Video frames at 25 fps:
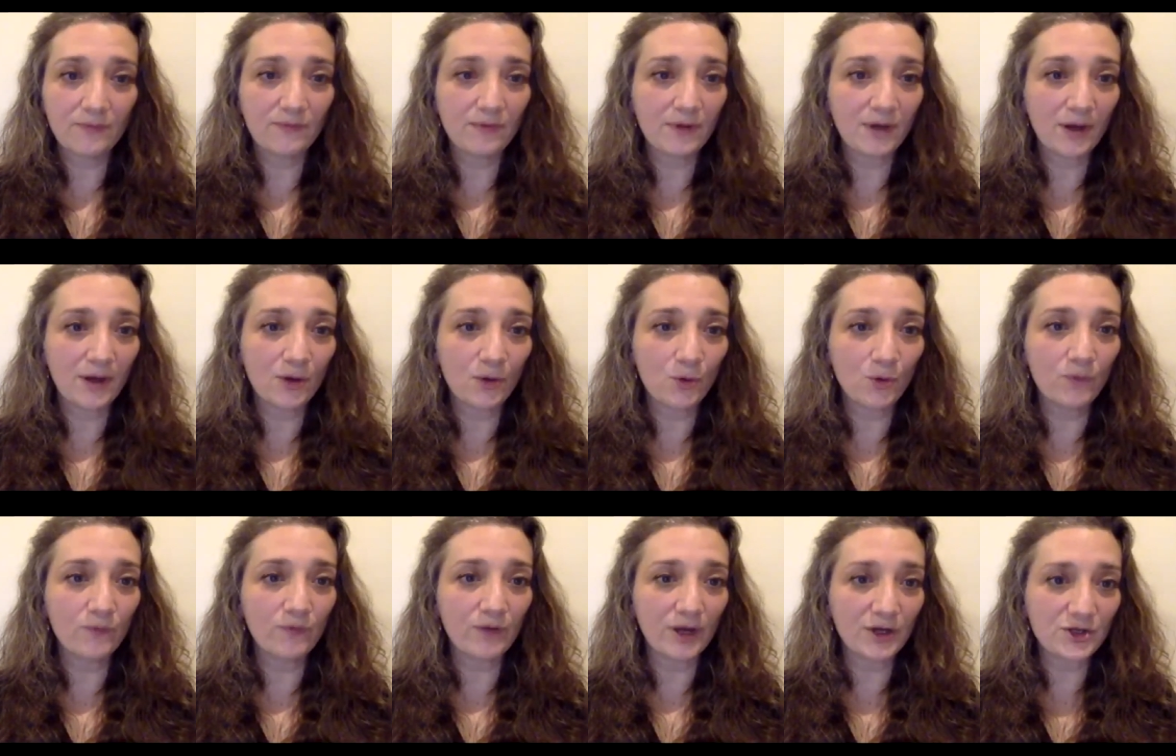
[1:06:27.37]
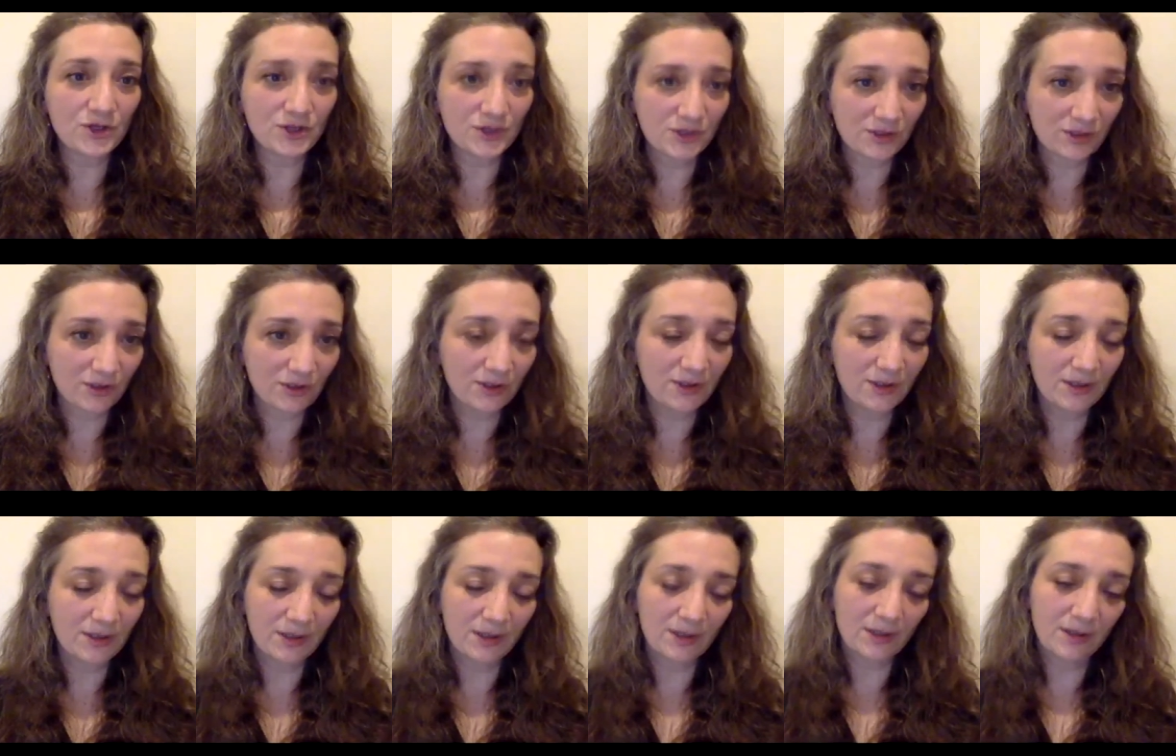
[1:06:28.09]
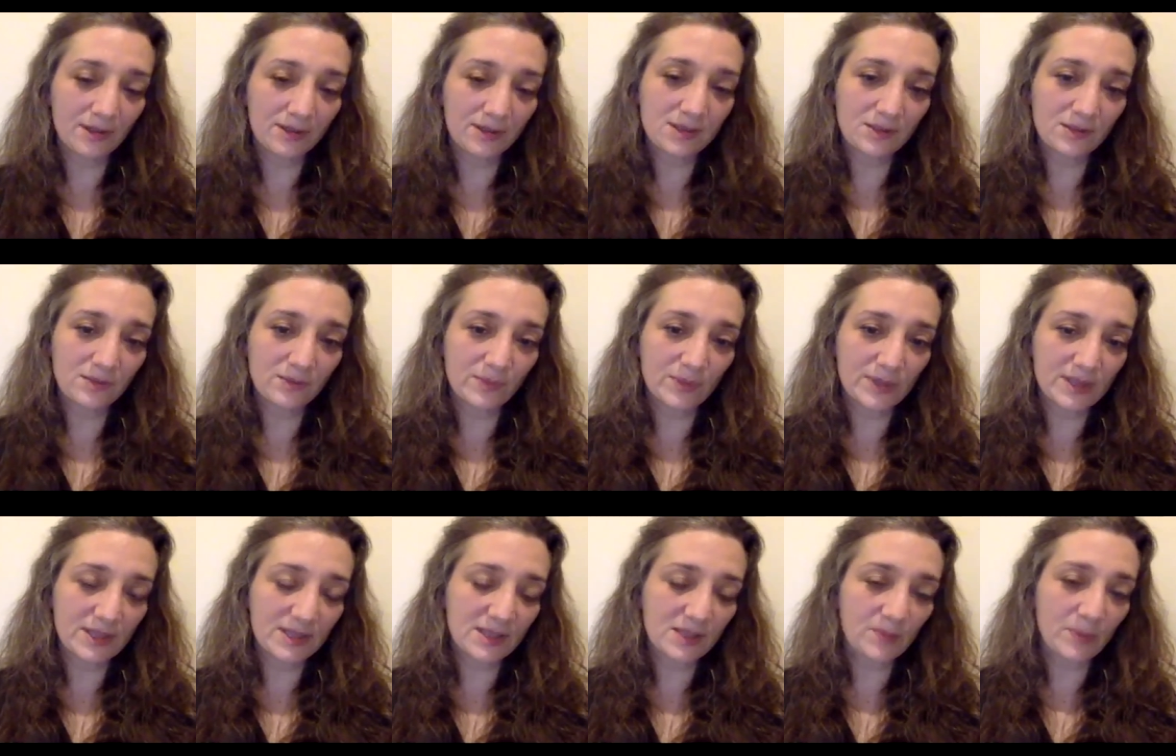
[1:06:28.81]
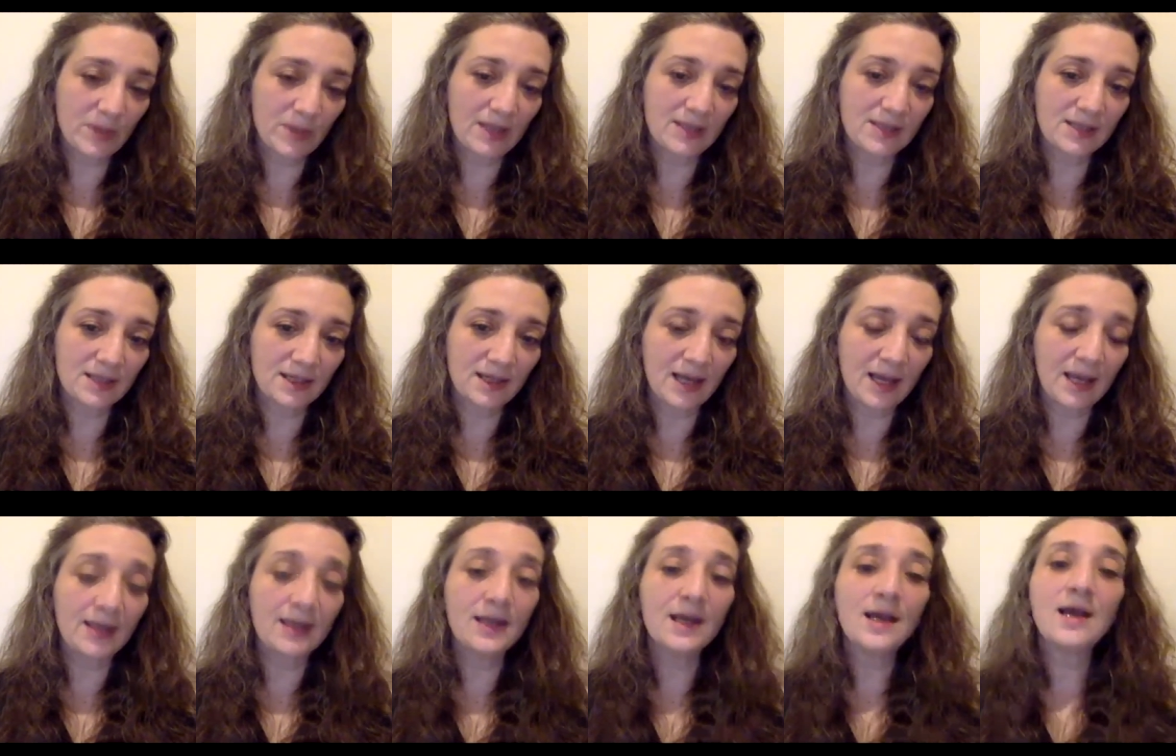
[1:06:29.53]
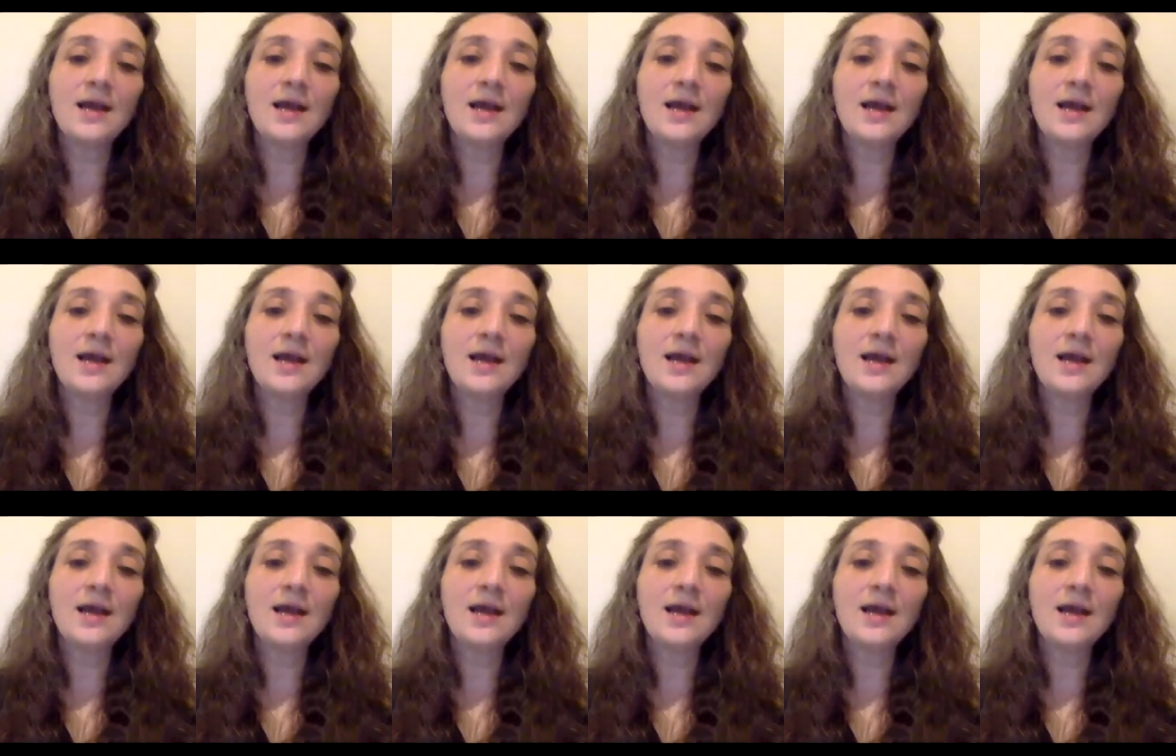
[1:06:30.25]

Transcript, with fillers: uh, who have registered uh, to participate tonight.